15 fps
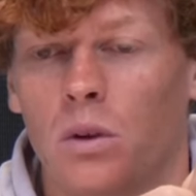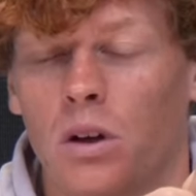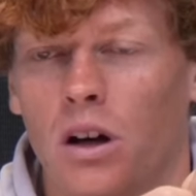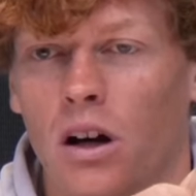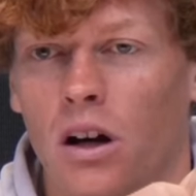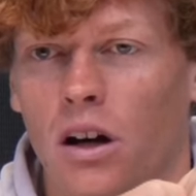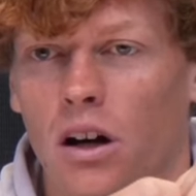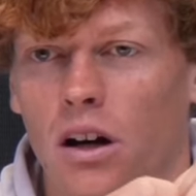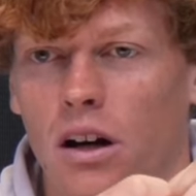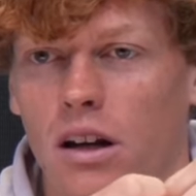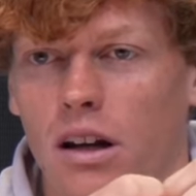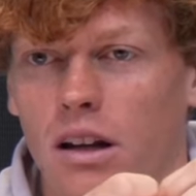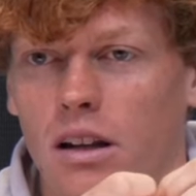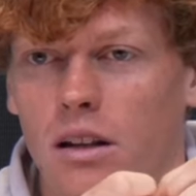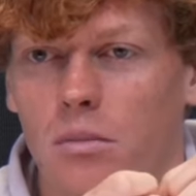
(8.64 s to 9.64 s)
are a
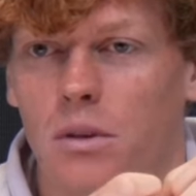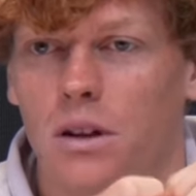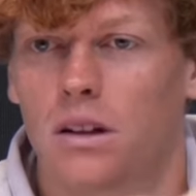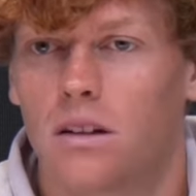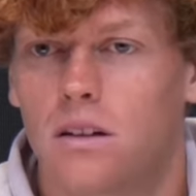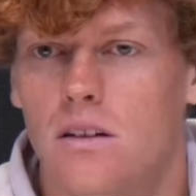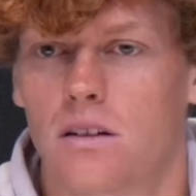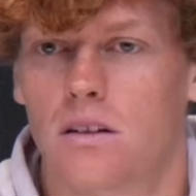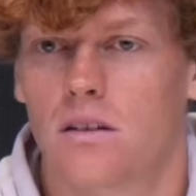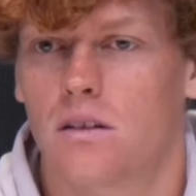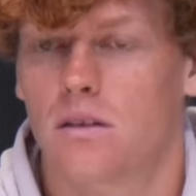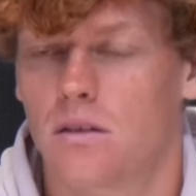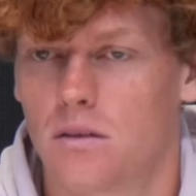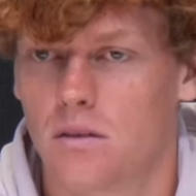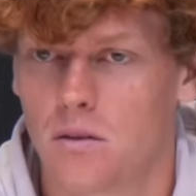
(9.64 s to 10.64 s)
little bit,
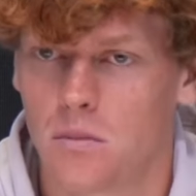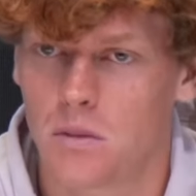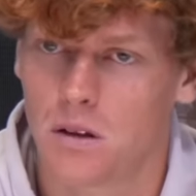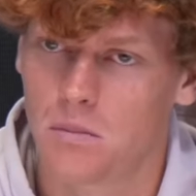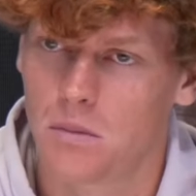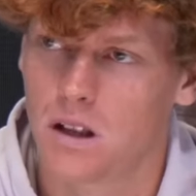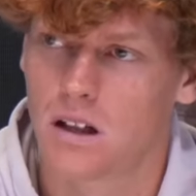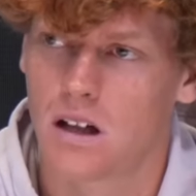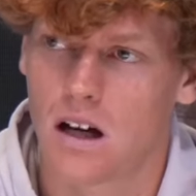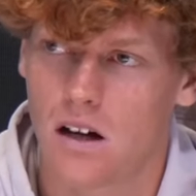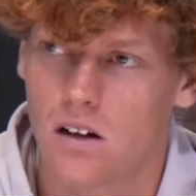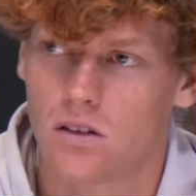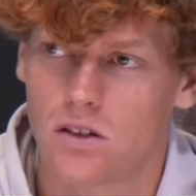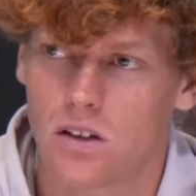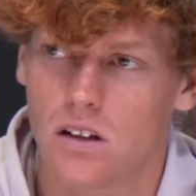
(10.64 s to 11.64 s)
me,
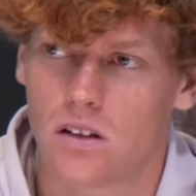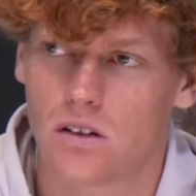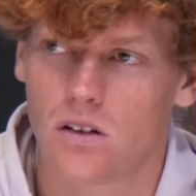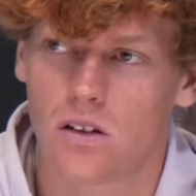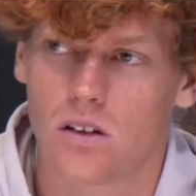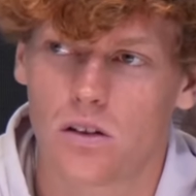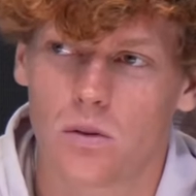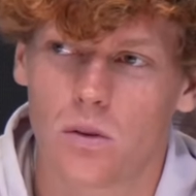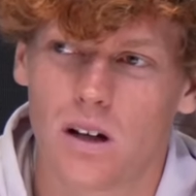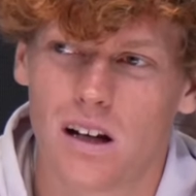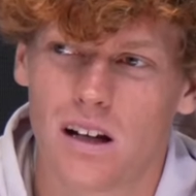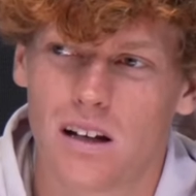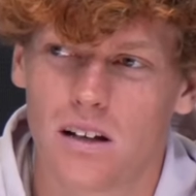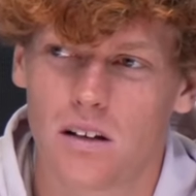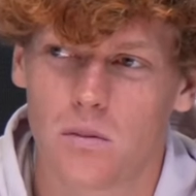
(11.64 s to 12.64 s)
Carlos and Holger, we are
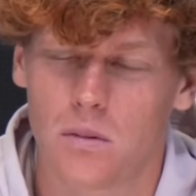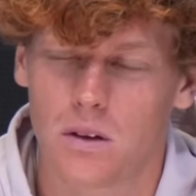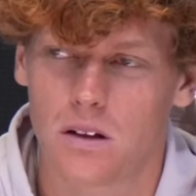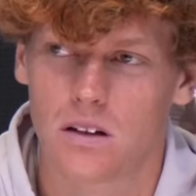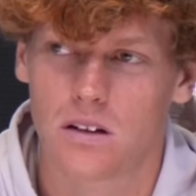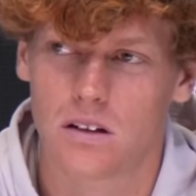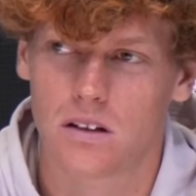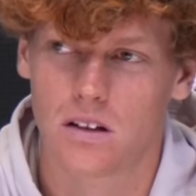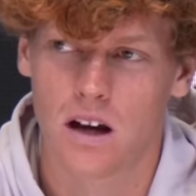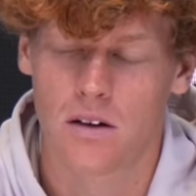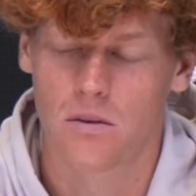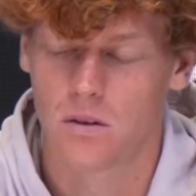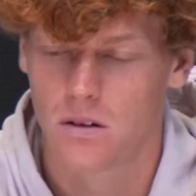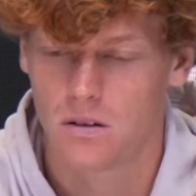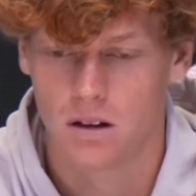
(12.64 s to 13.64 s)
a little bit,
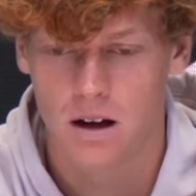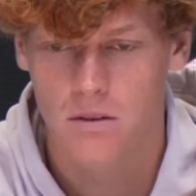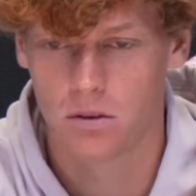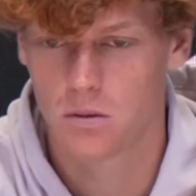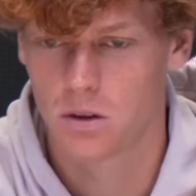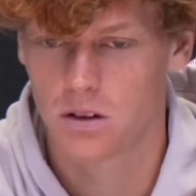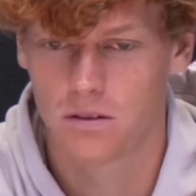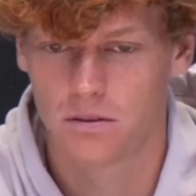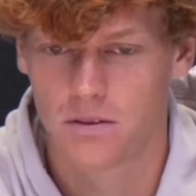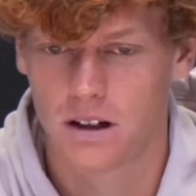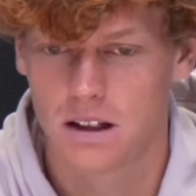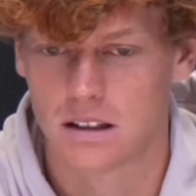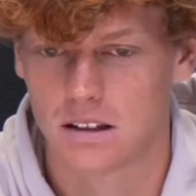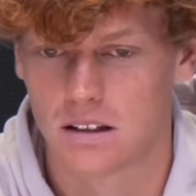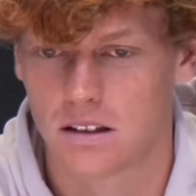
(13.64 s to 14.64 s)
every one of
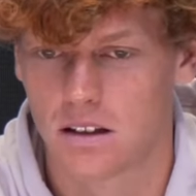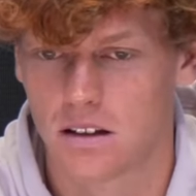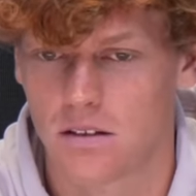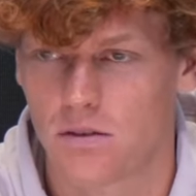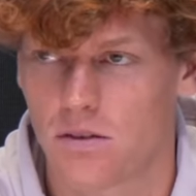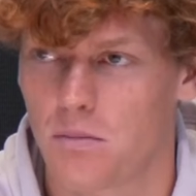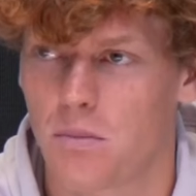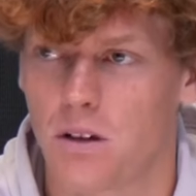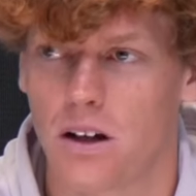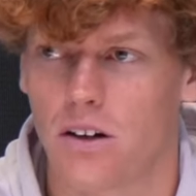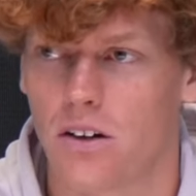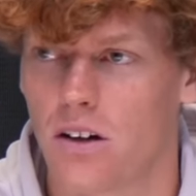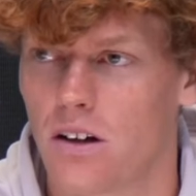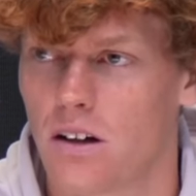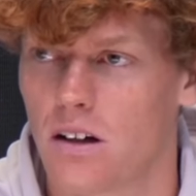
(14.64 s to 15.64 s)
us is a different
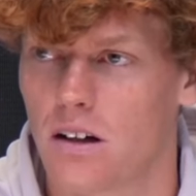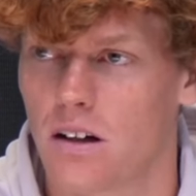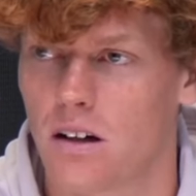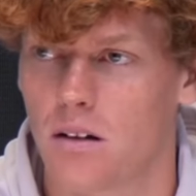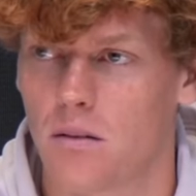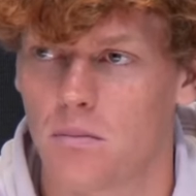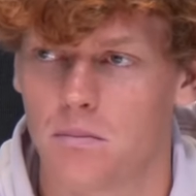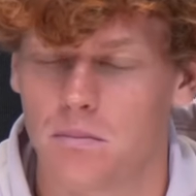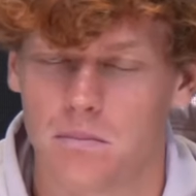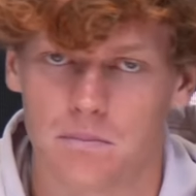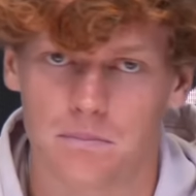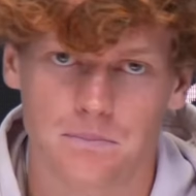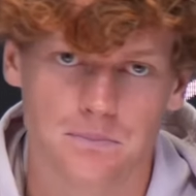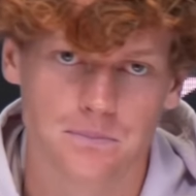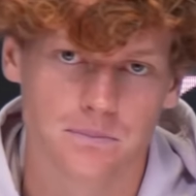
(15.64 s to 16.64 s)
player. I